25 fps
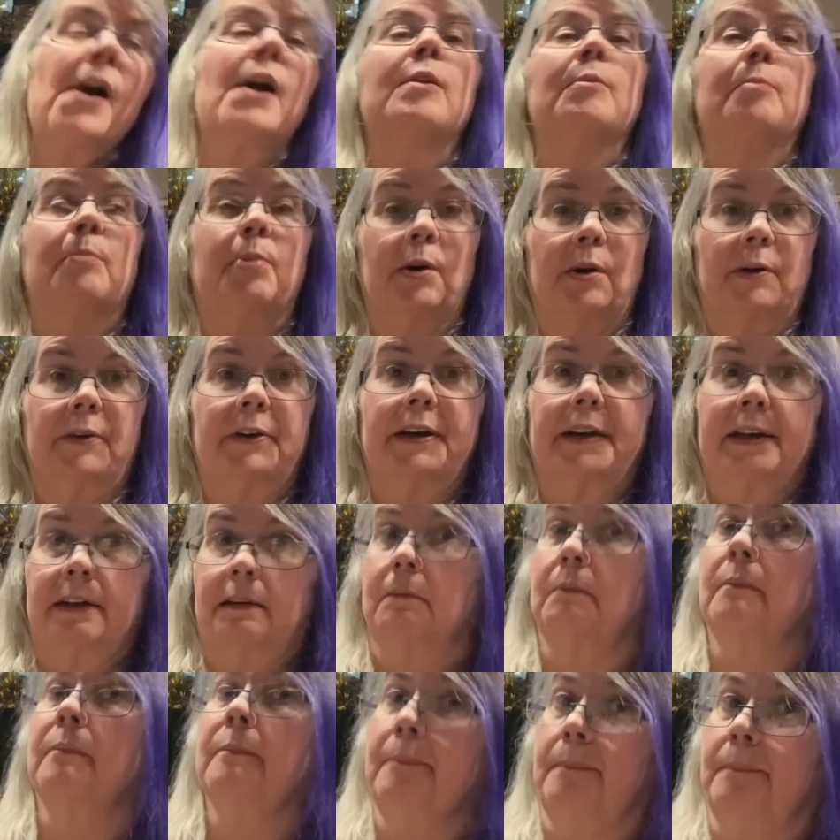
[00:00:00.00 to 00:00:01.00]
Boring.
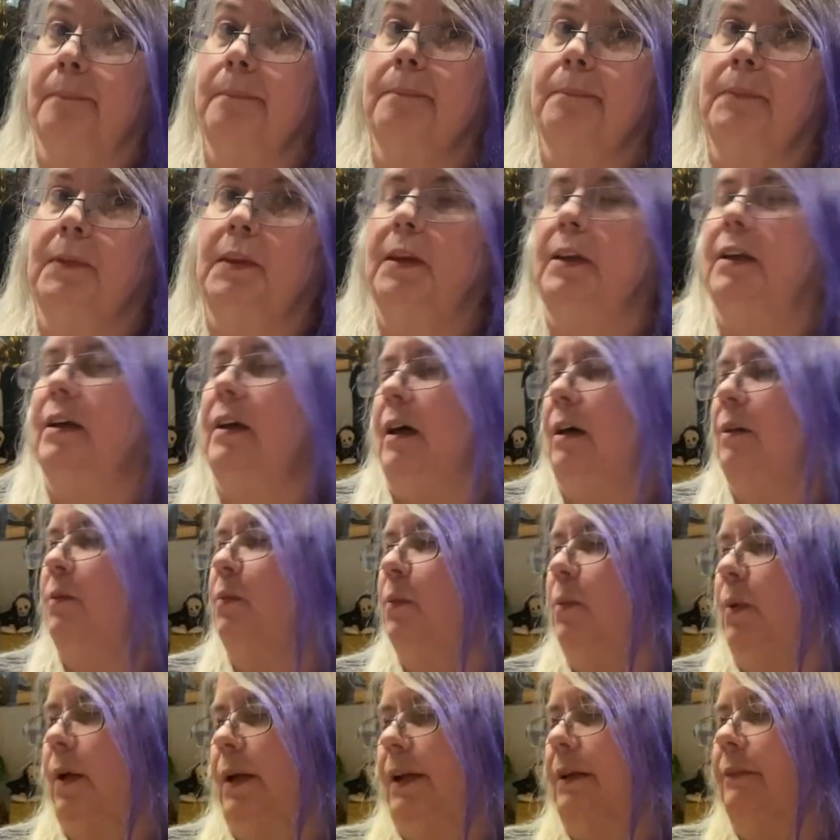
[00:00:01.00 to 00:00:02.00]
Yeah,
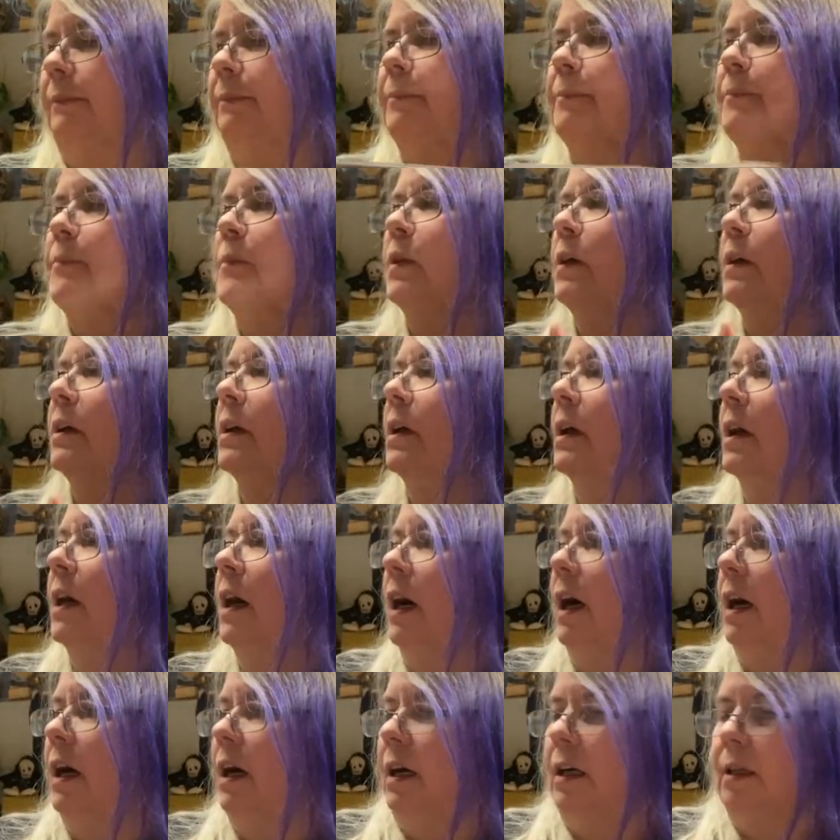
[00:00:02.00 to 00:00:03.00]
right.
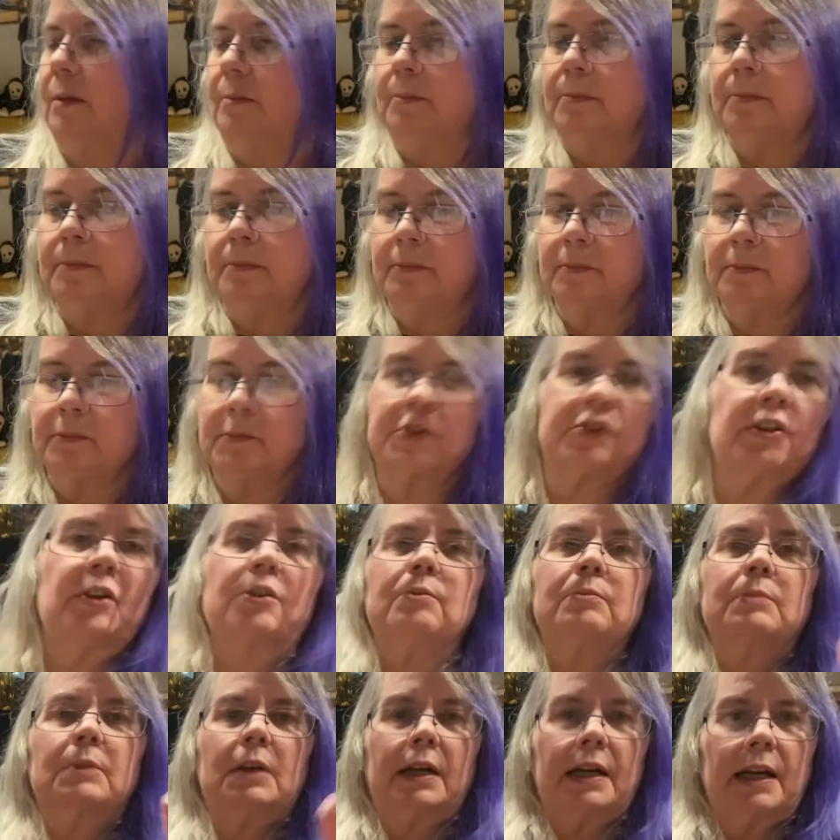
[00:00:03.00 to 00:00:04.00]

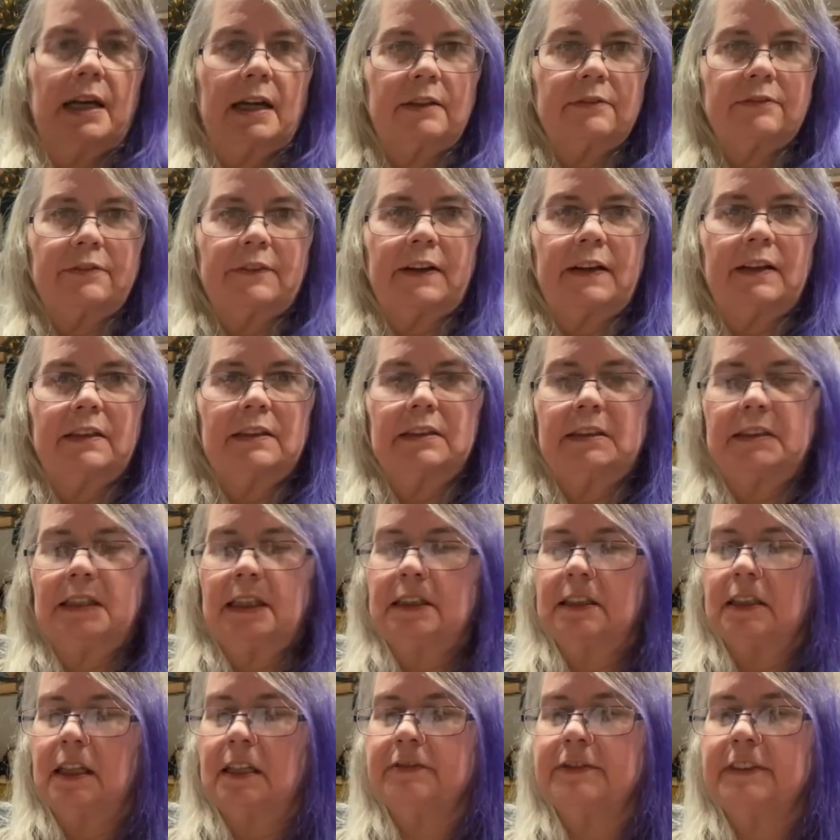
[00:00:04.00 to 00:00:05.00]
So I have a
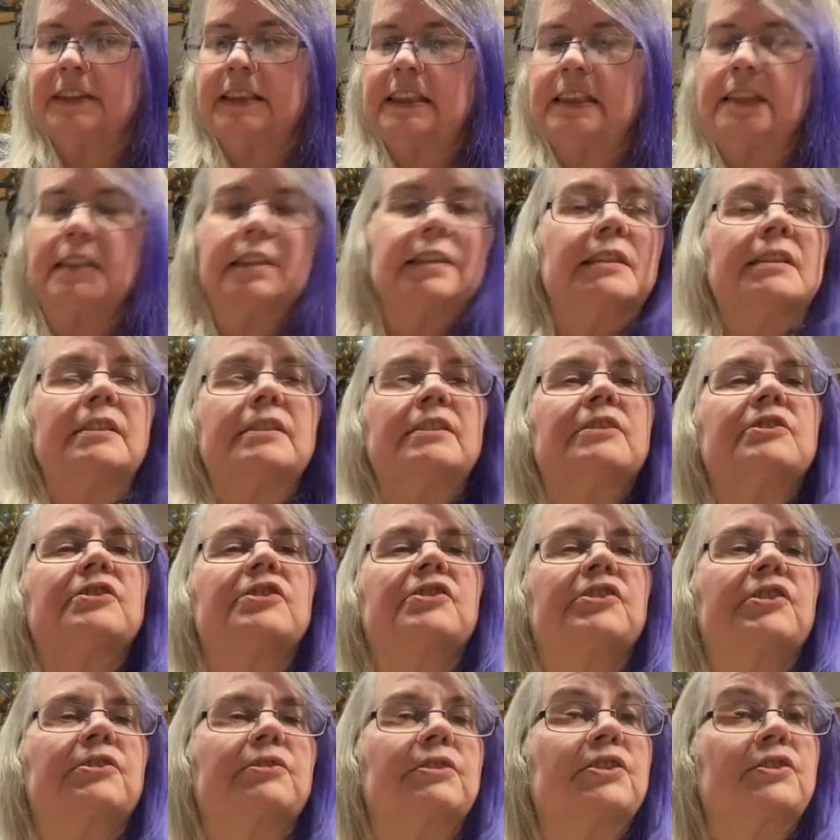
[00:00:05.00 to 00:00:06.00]
lovely
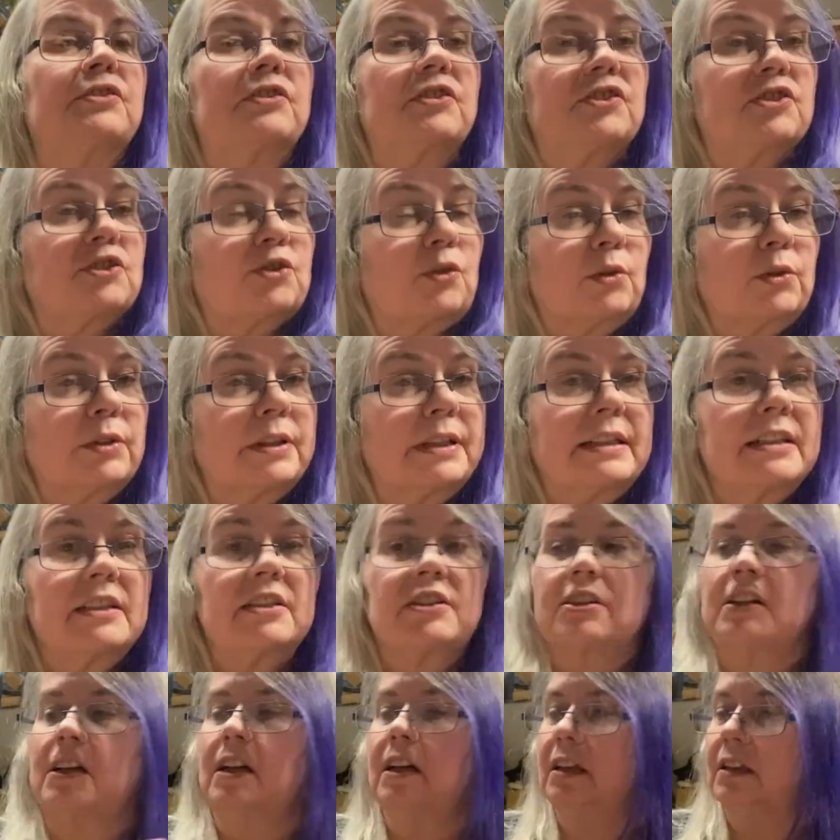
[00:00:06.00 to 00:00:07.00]
series of
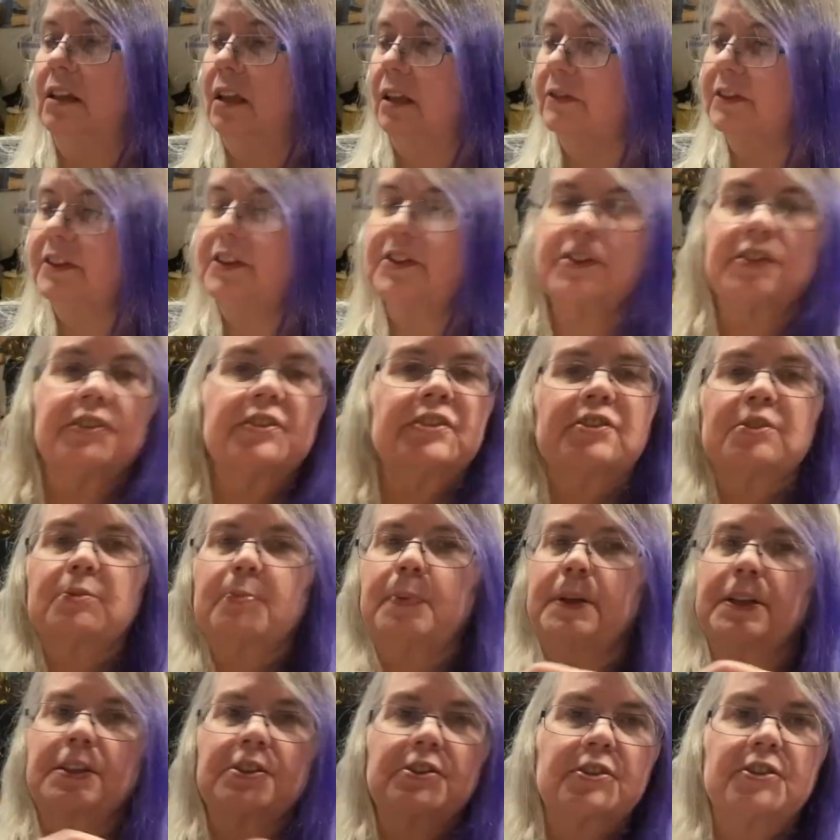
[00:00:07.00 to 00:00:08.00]
stories, a lovely series of
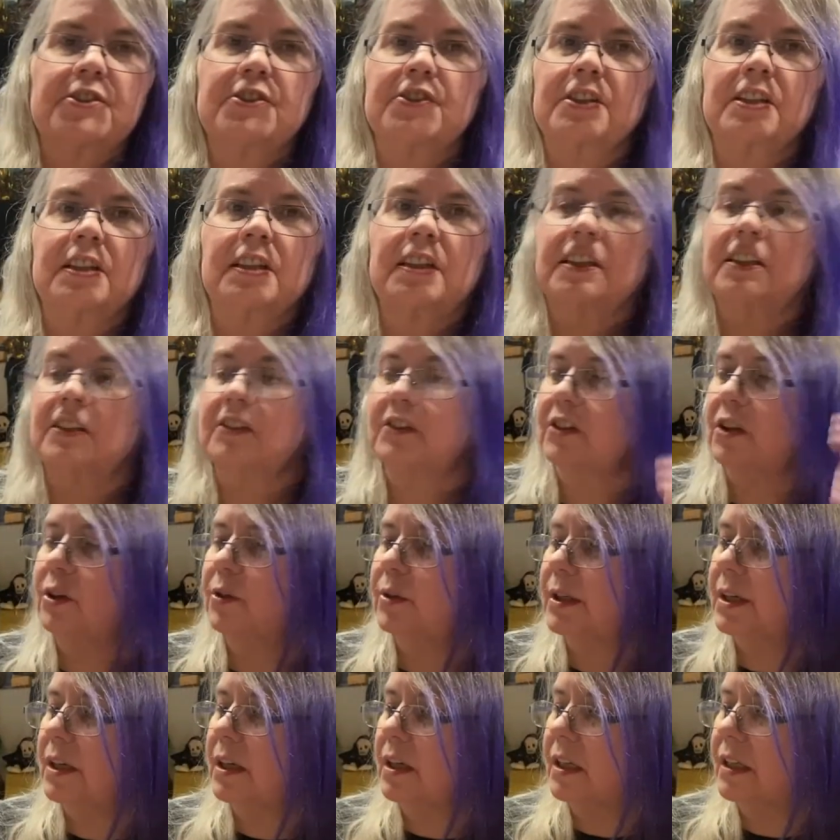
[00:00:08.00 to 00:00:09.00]
pictures that gets
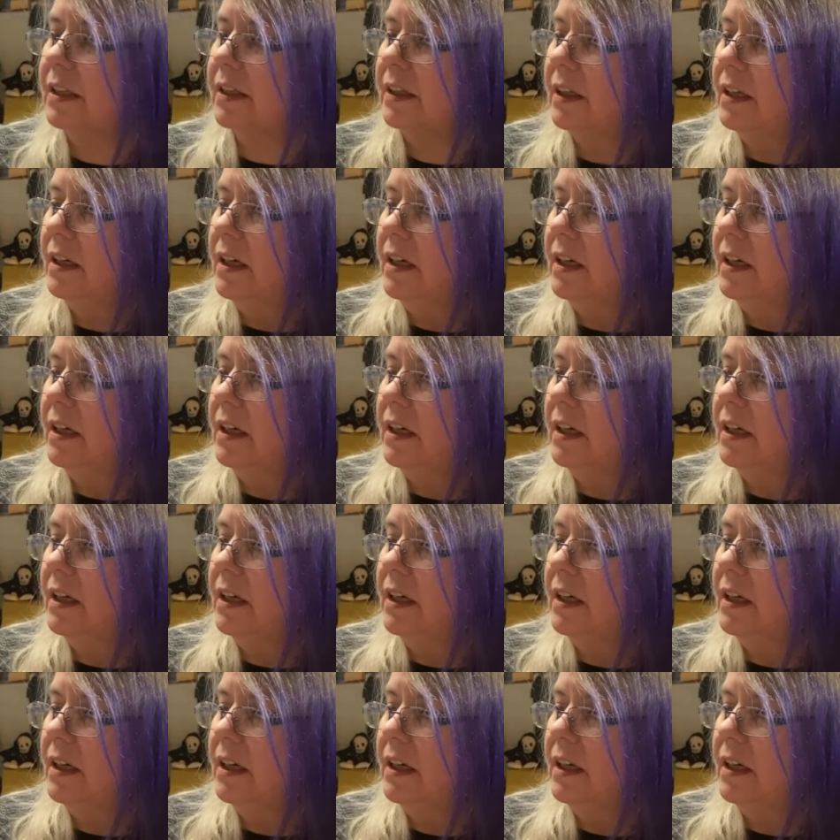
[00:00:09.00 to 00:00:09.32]
going on.